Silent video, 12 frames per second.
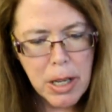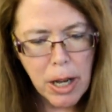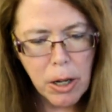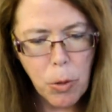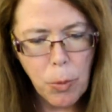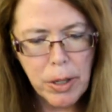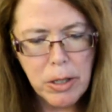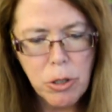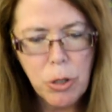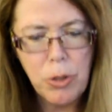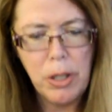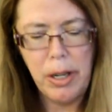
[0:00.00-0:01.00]
according
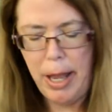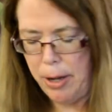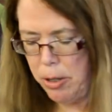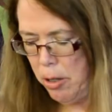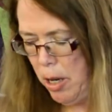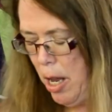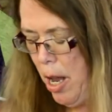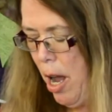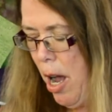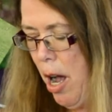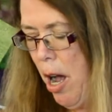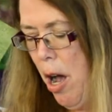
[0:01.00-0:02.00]
to the letter,
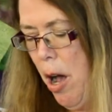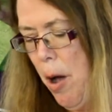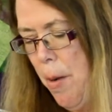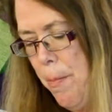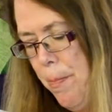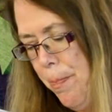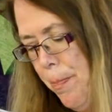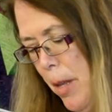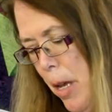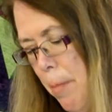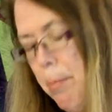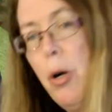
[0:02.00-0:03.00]

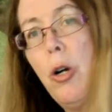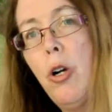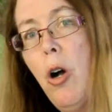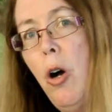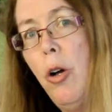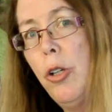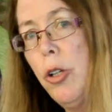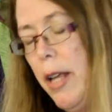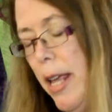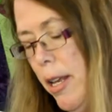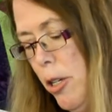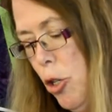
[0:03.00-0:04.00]
a book called
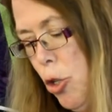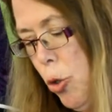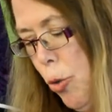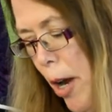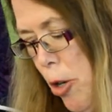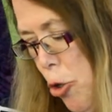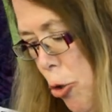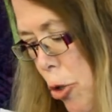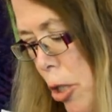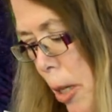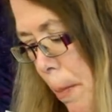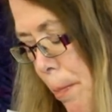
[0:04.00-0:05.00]
Hidden
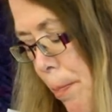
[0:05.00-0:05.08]
Treasures